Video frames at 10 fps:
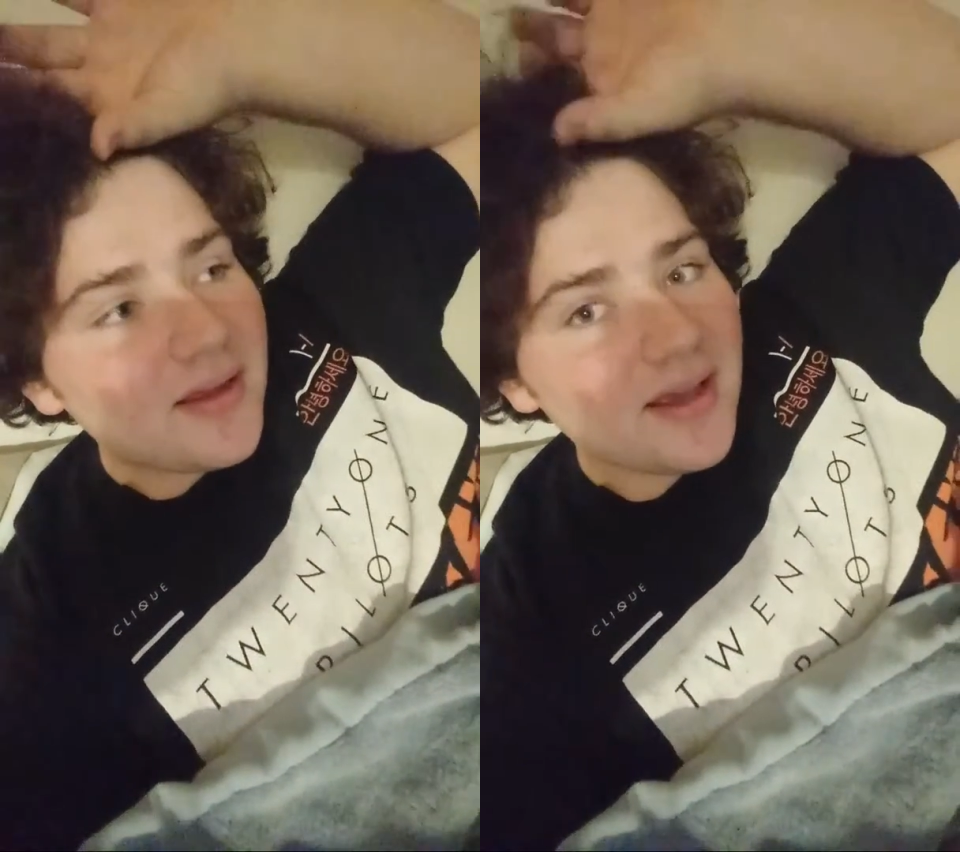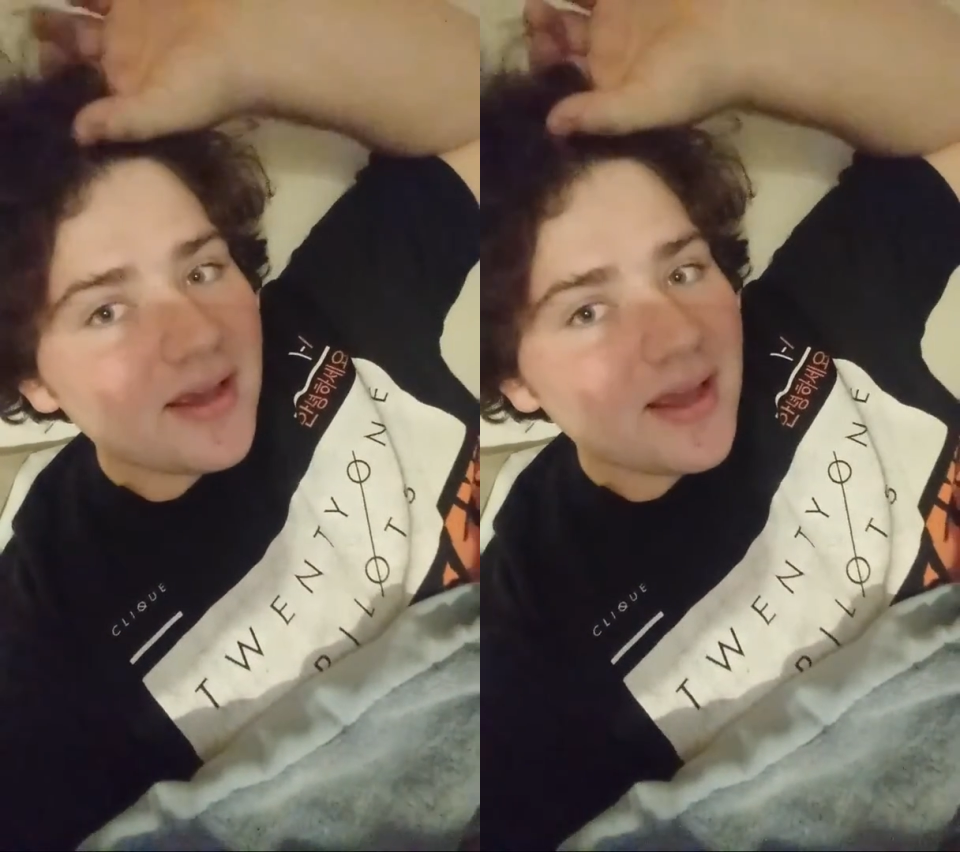
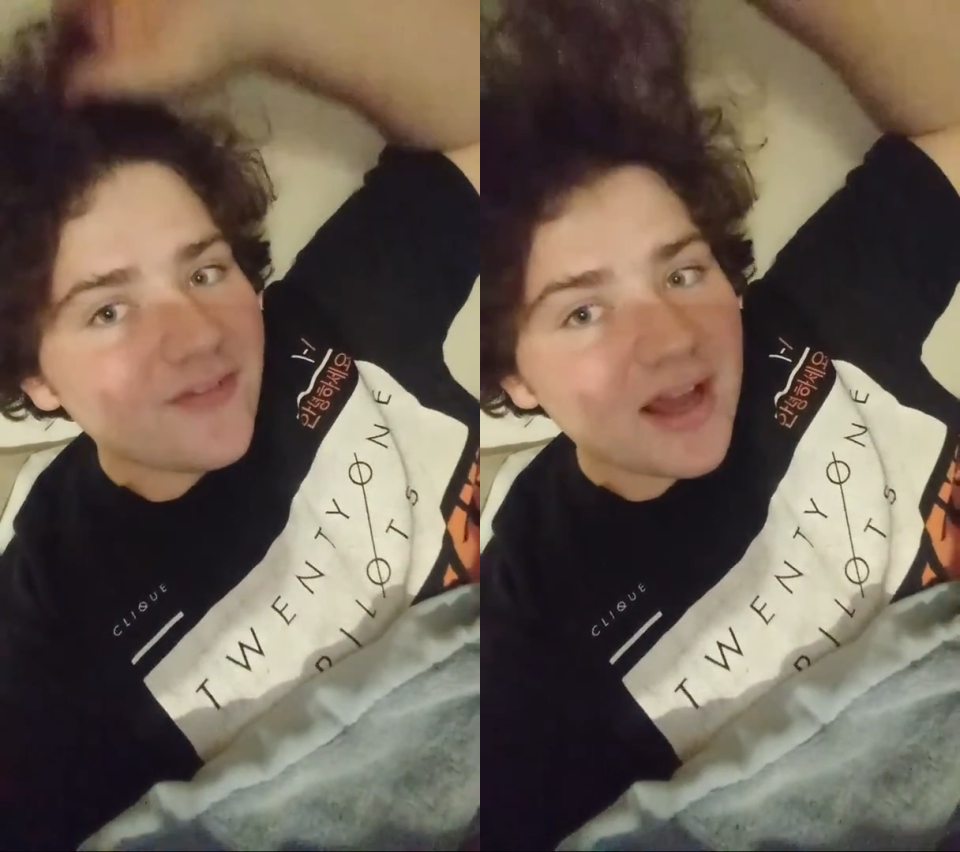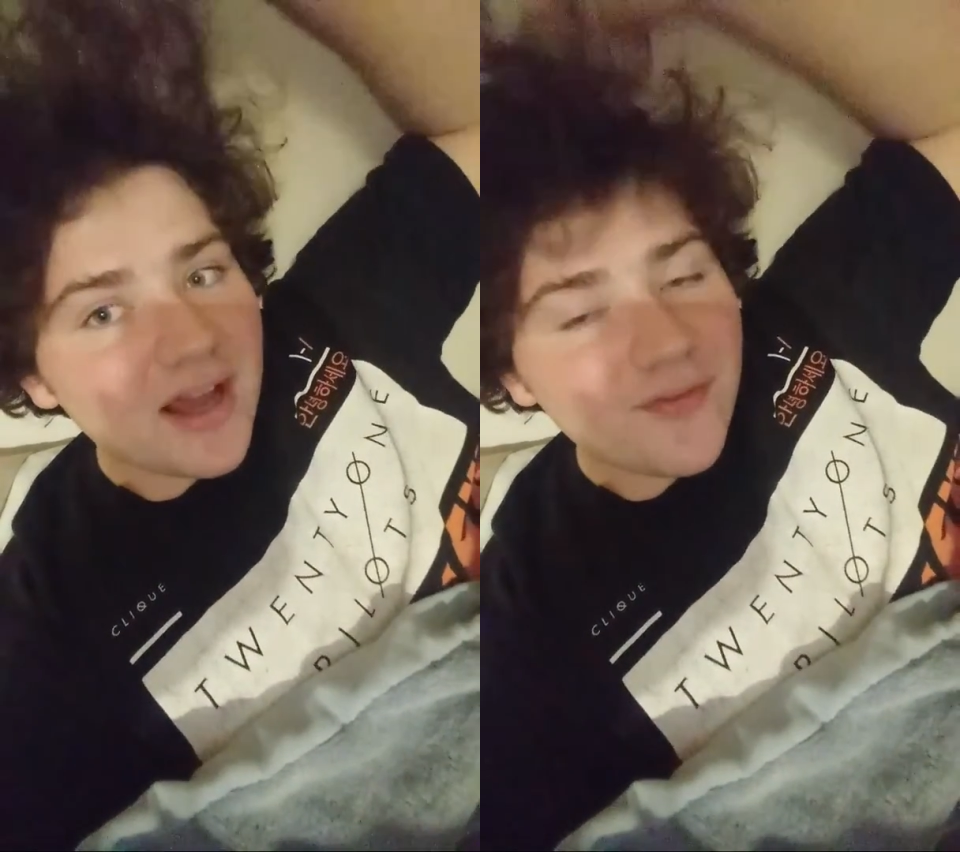if
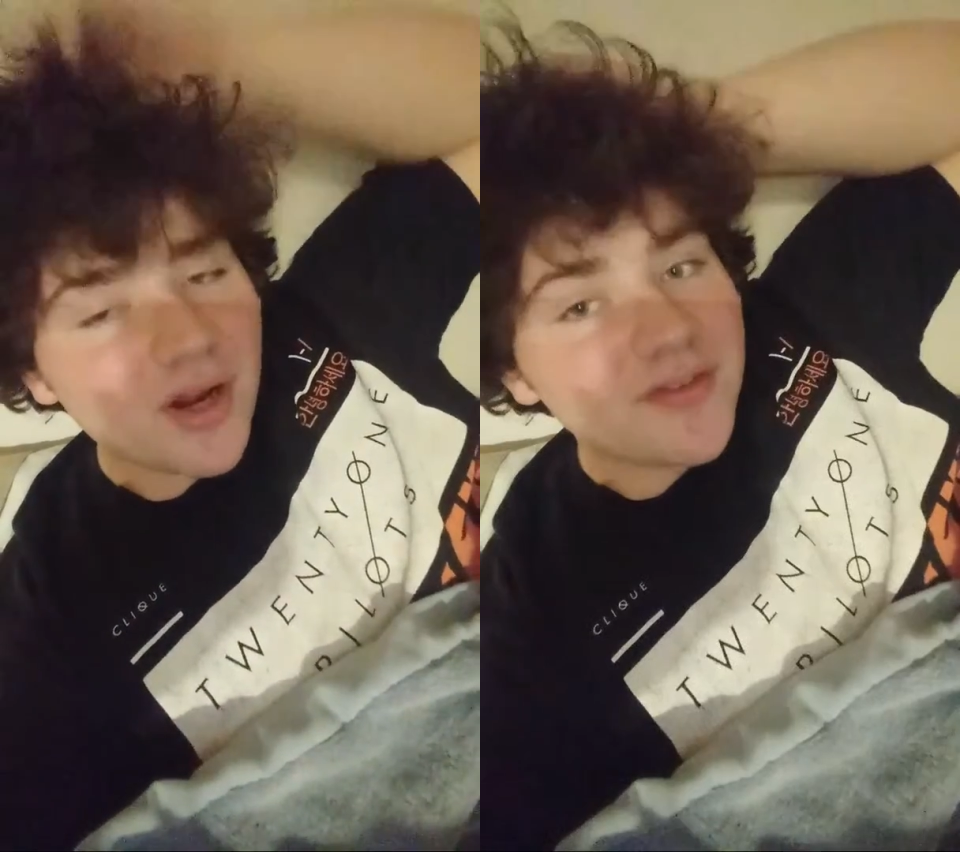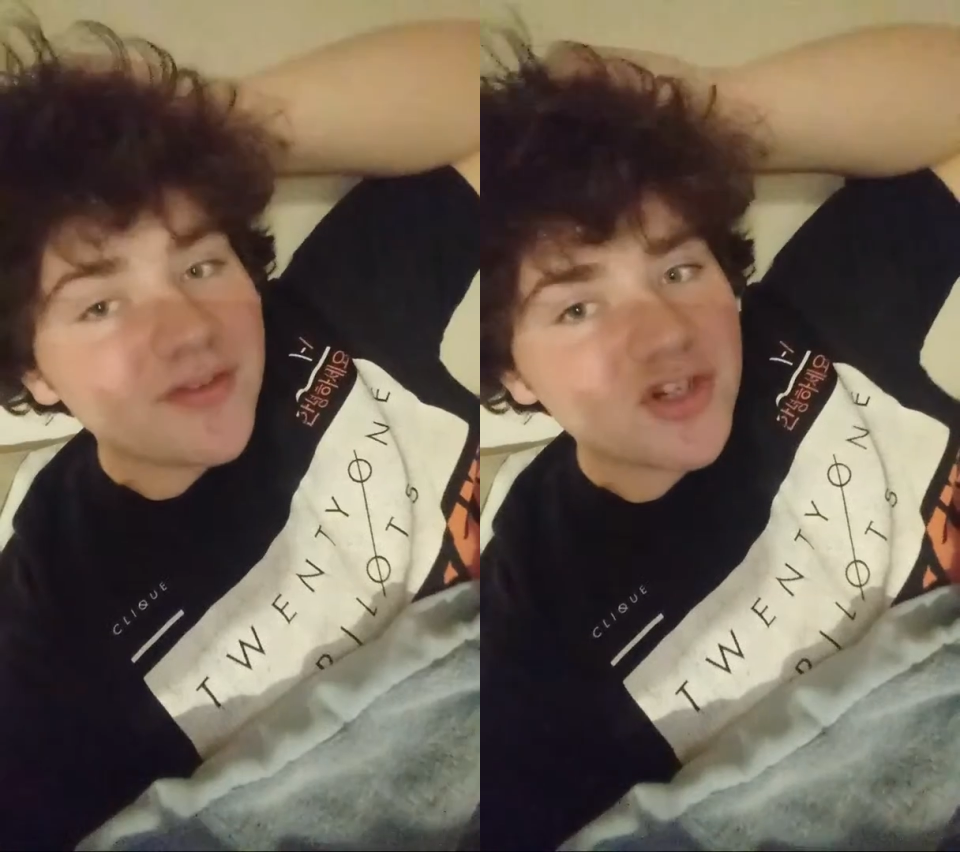I ever
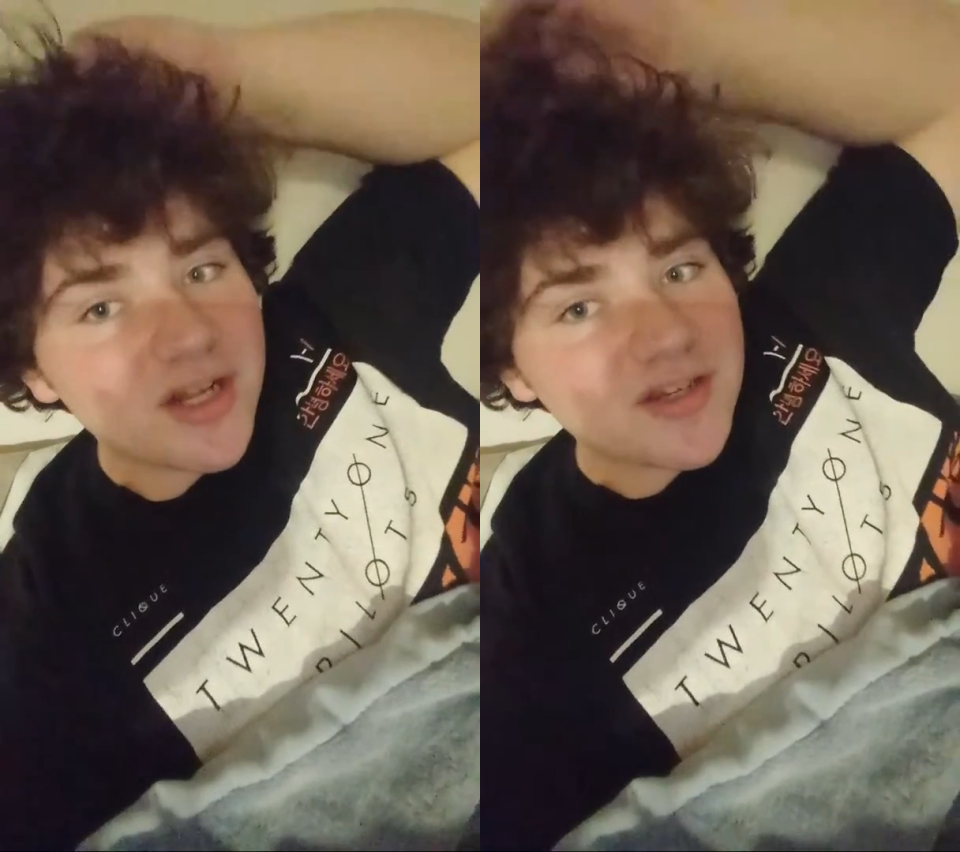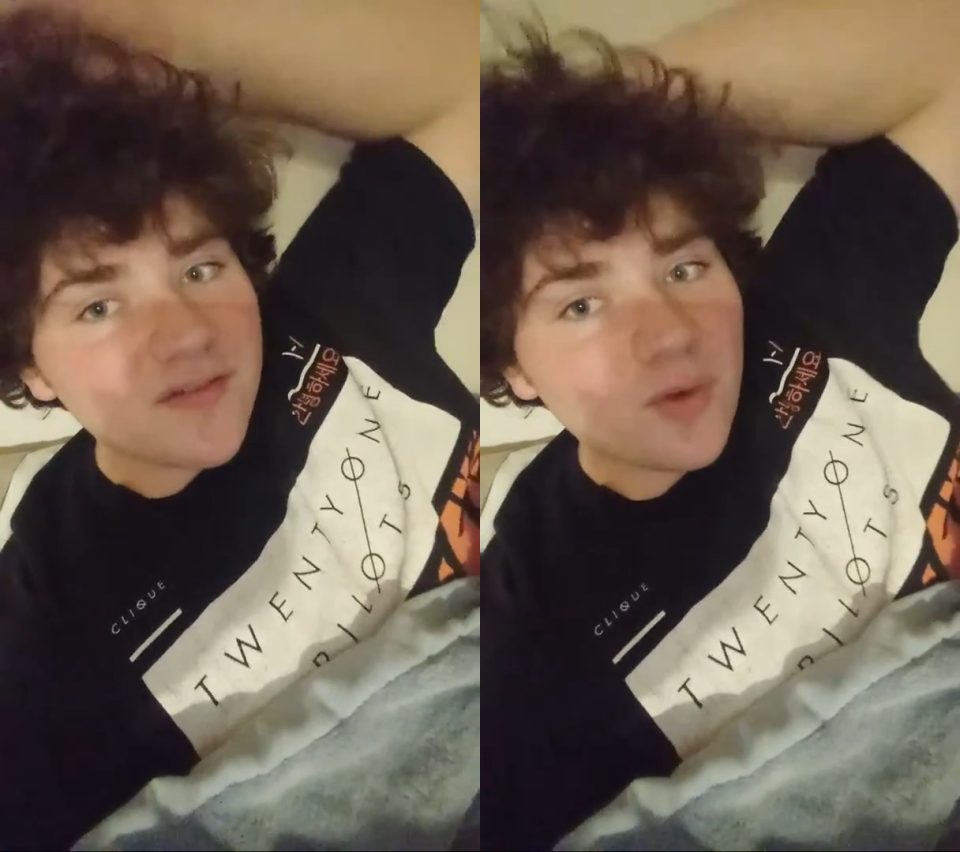got the
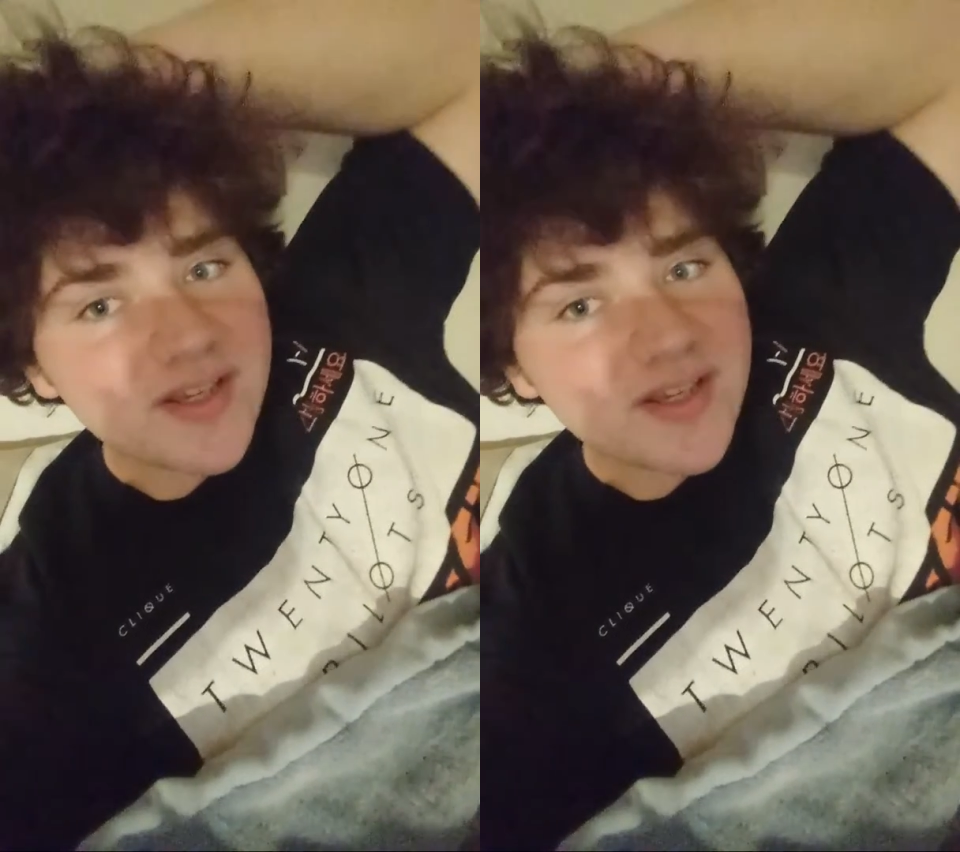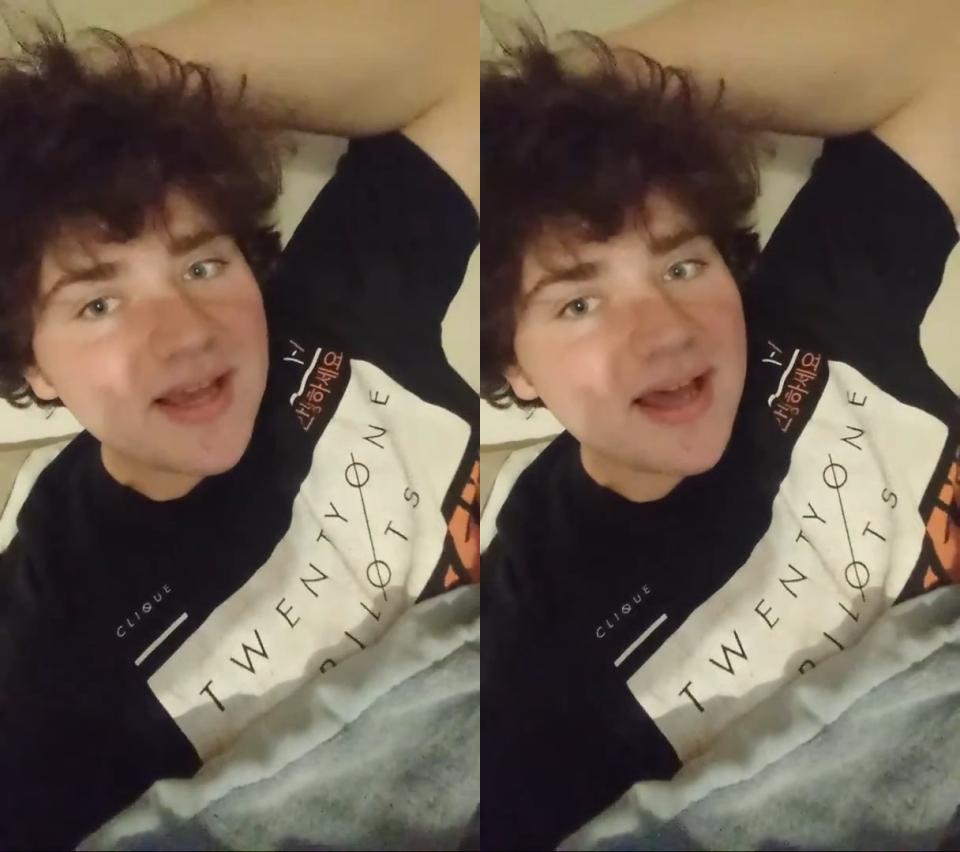chance to
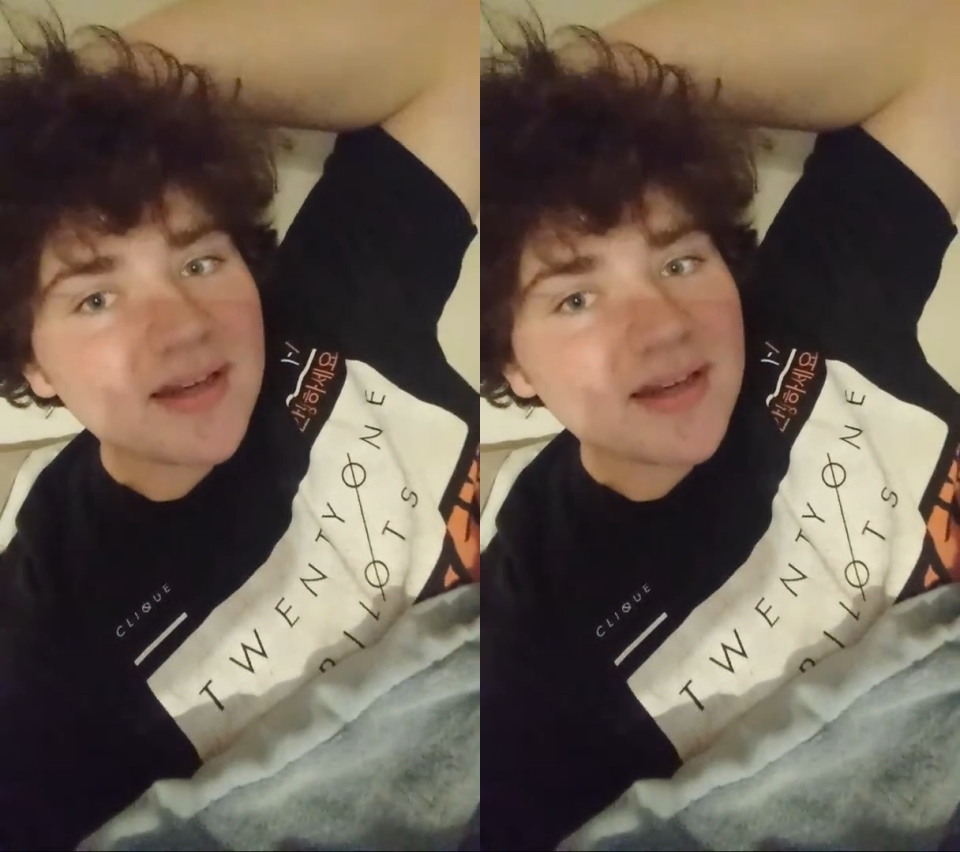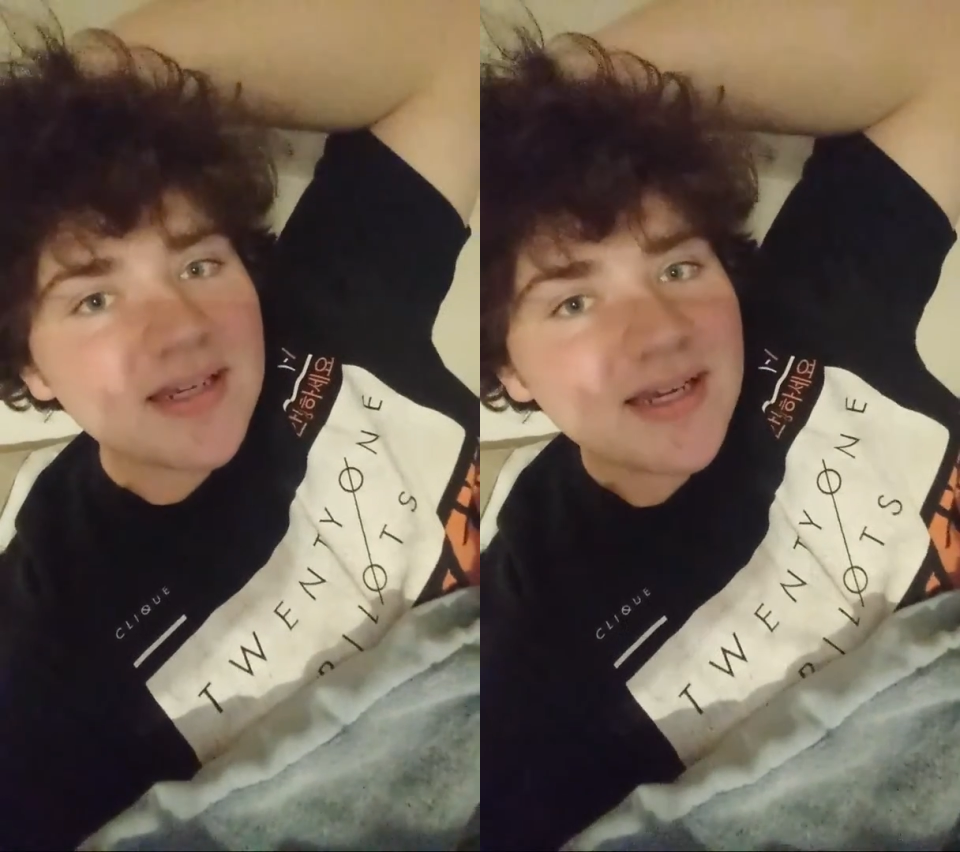voice act